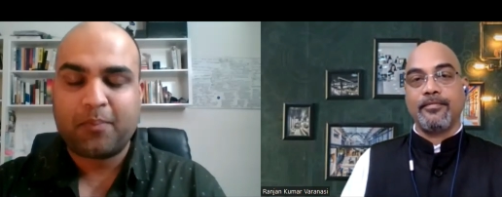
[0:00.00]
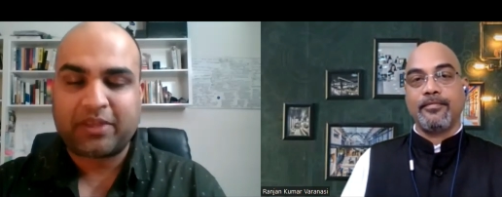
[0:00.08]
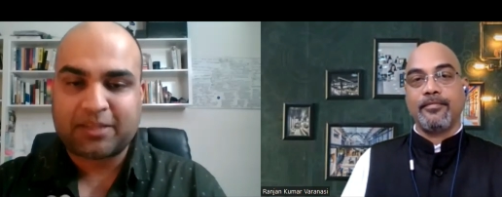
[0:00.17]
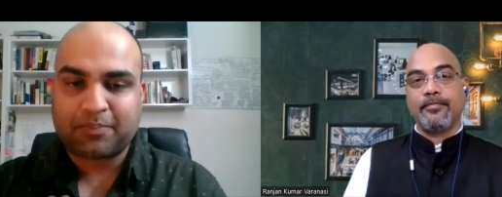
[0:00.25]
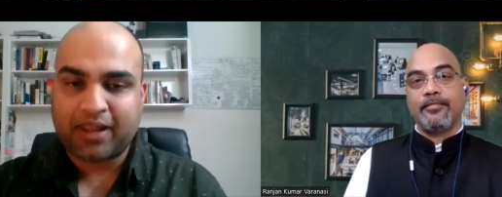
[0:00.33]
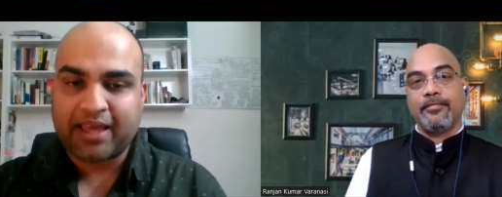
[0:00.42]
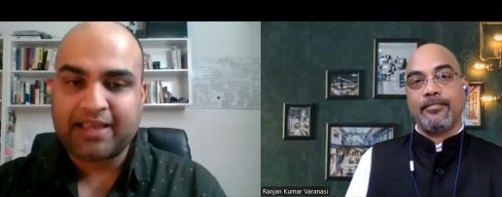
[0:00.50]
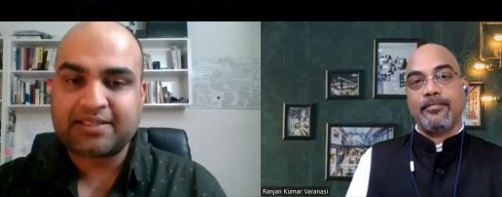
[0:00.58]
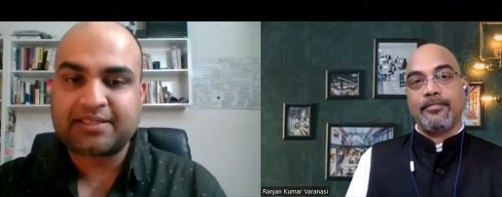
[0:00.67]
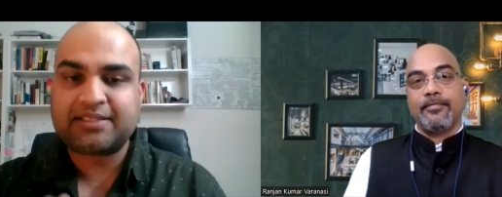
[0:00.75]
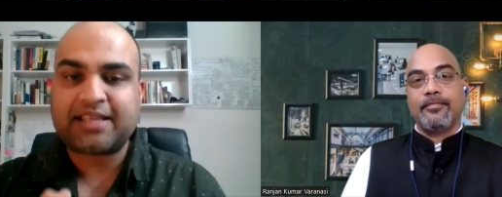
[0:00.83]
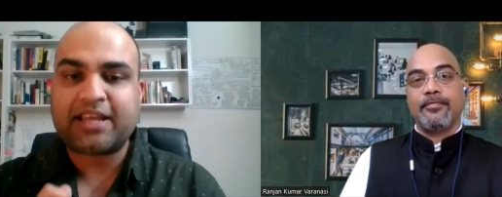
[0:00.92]
Speaker 1: but the
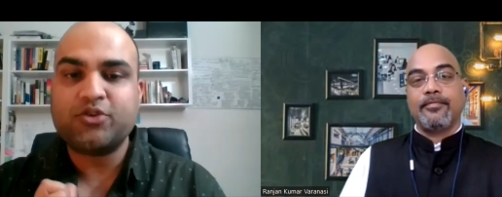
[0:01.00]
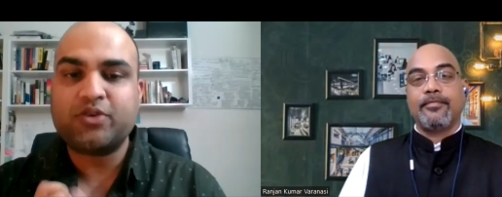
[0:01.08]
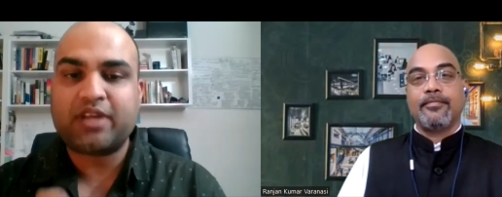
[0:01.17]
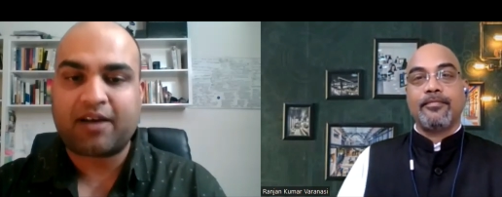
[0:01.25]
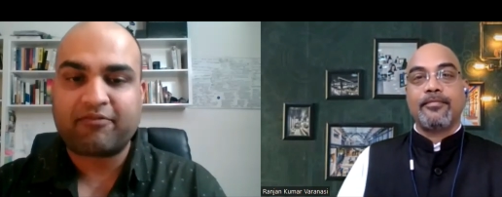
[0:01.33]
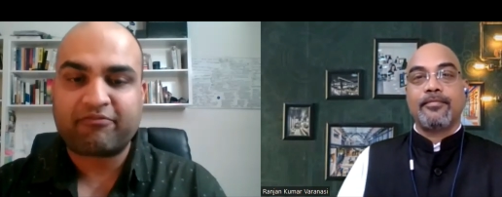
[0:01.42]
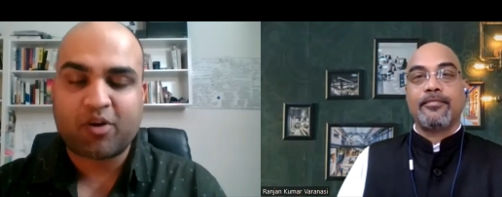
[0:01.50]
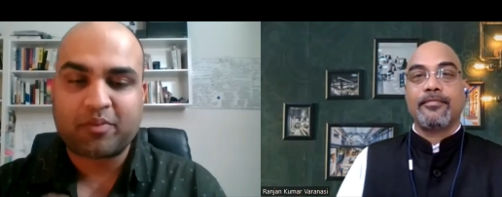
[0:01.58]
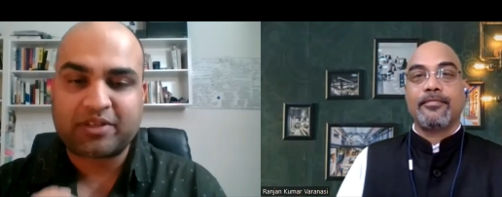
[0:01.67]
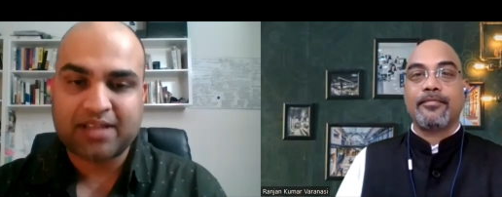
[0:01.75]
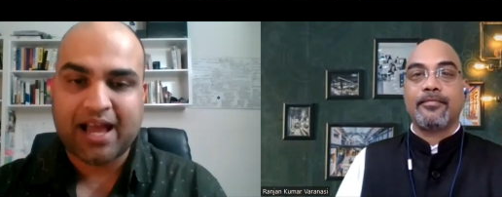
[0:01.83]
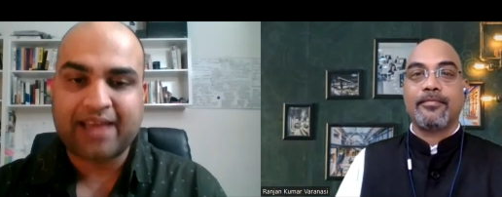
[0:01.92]
place that you come
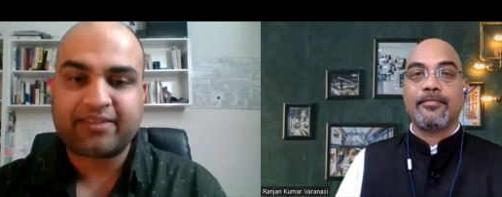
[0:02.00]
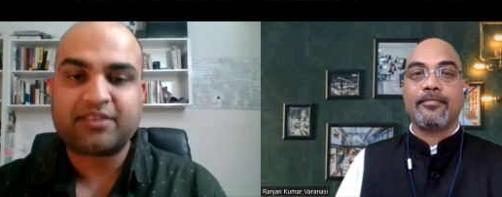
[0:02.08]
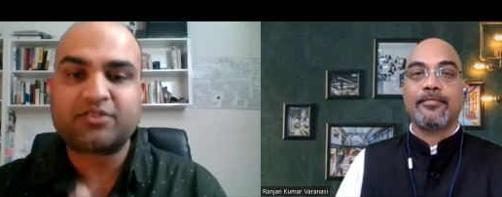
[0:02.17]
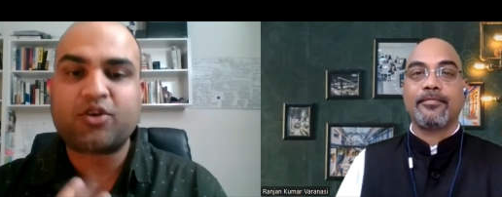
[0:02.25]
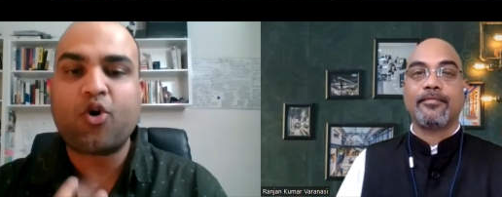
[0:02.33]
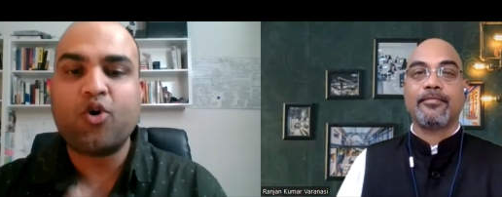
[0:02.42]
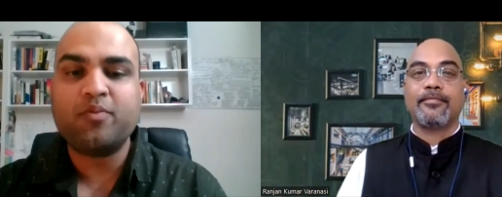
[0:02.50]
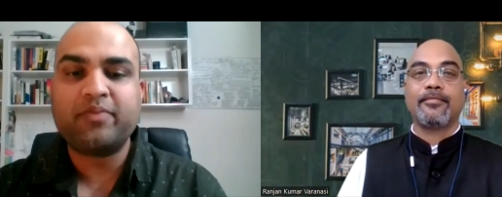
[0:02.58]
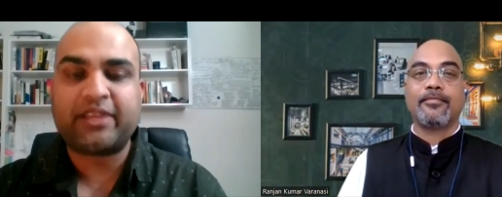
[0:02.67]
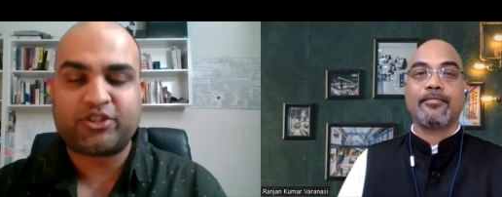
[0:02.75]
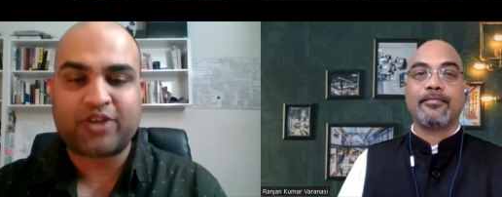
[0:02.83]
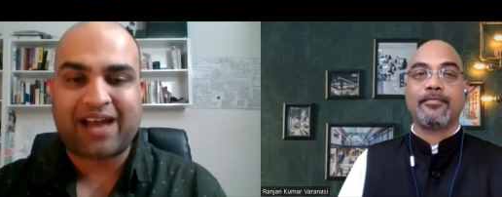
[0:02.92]
from inside, this
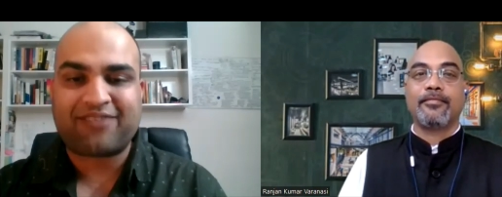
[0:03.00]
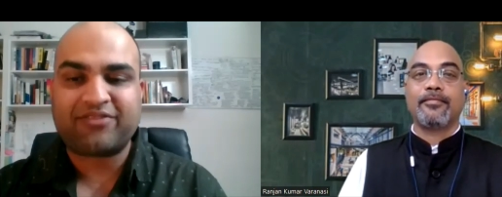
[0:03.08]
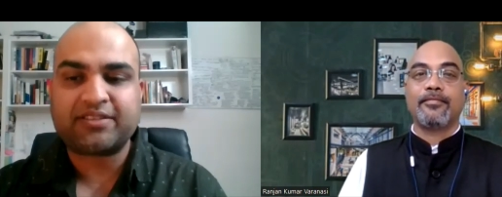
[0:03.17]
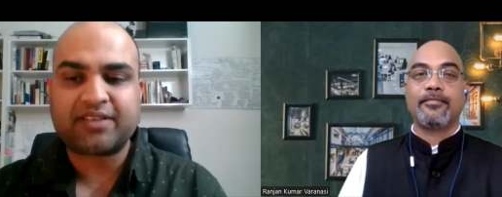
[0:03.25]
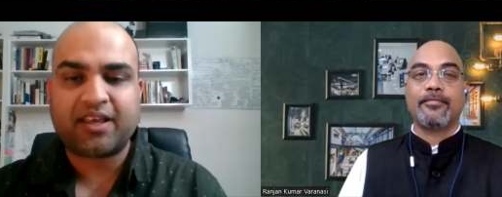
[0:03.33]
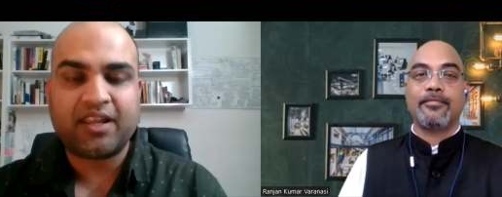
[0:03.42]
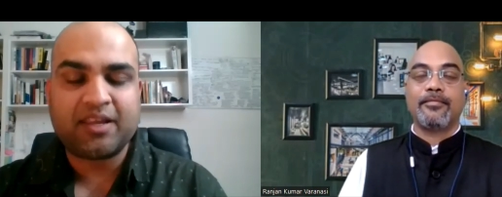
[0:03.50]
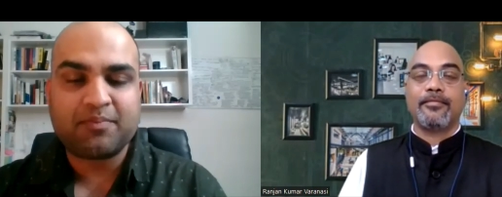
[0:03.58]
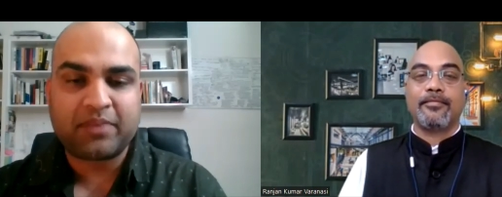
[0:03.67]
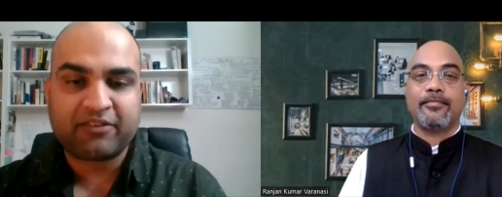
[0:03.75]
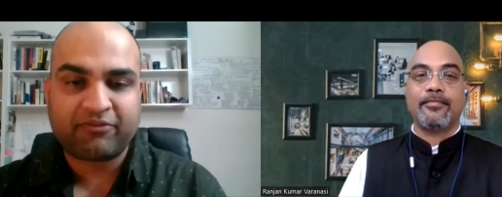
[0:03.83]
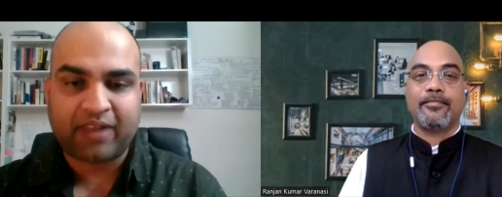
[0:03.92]
home that you have, this
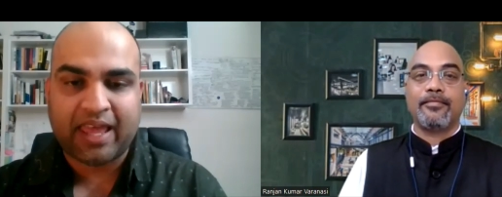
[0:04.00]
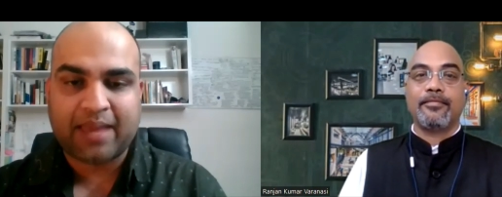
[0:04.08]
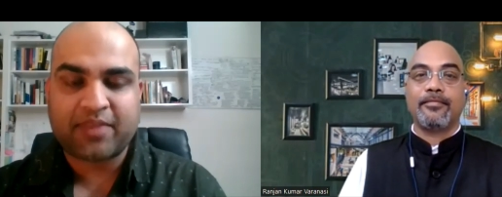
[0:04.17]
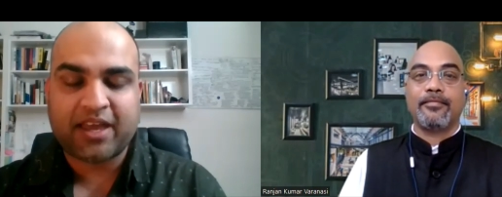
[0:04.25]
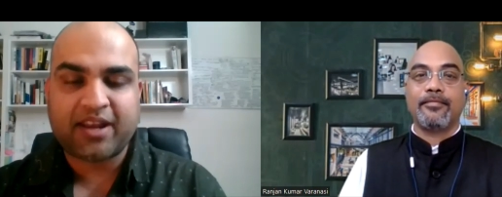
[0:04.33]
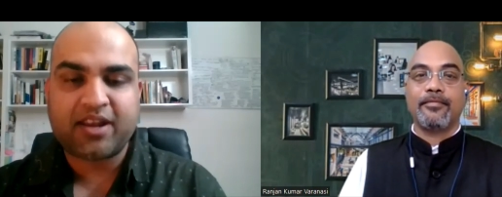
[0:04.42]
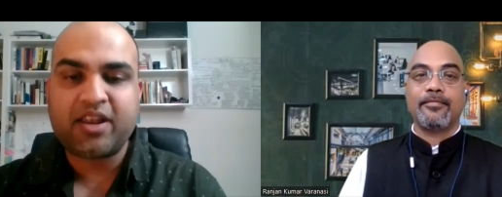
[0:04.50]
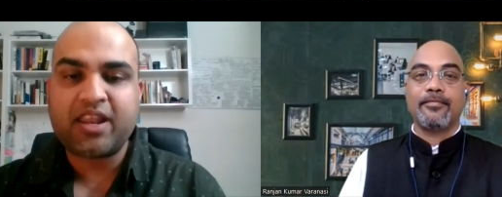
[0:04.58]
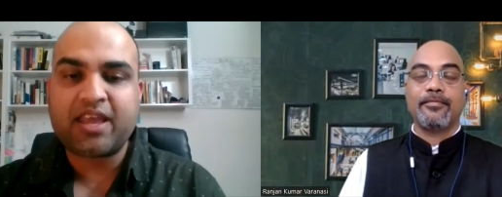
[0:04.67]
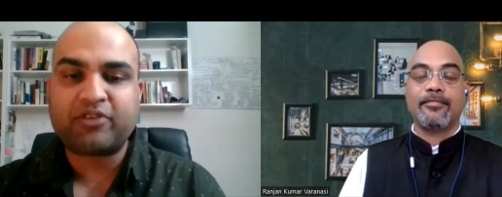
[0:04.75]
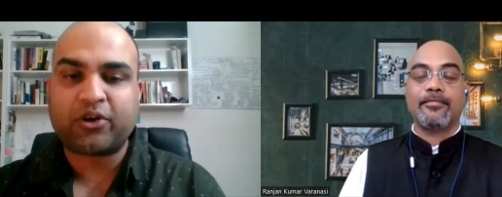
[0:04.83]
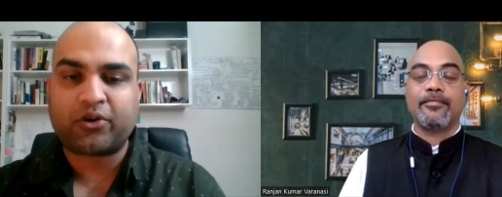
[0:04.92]
Olympic flame that
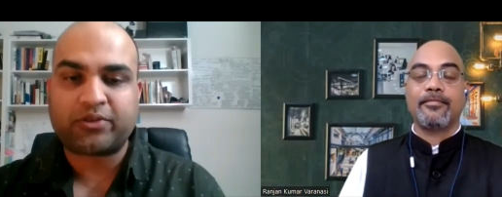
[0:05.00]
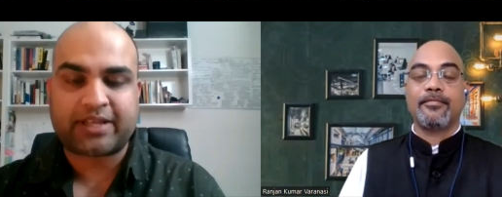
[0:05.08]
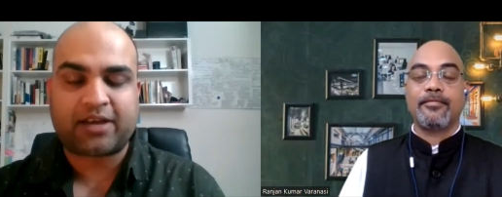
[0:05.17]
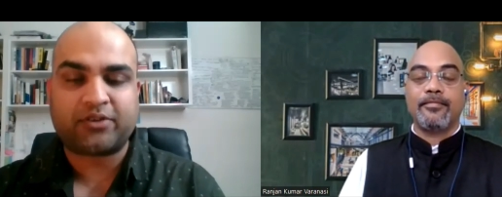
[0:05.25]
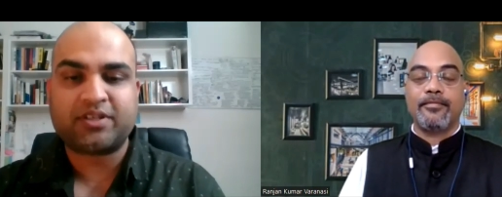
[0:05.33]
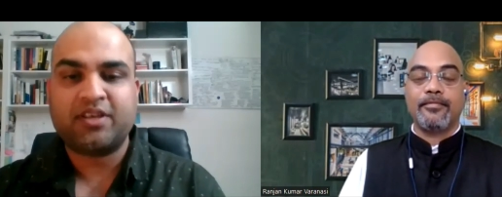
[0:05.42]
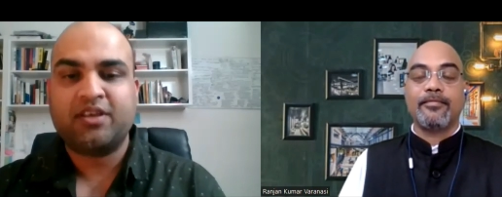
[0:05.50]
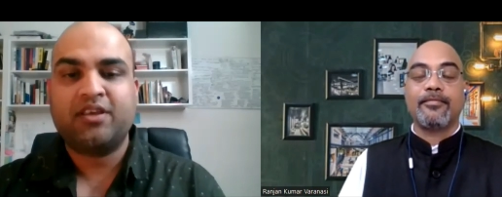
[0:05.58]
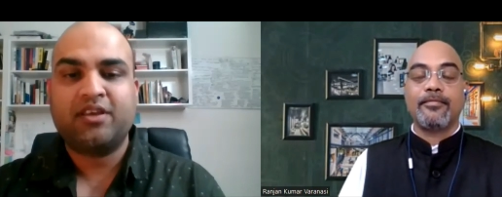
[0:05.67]
never goes out.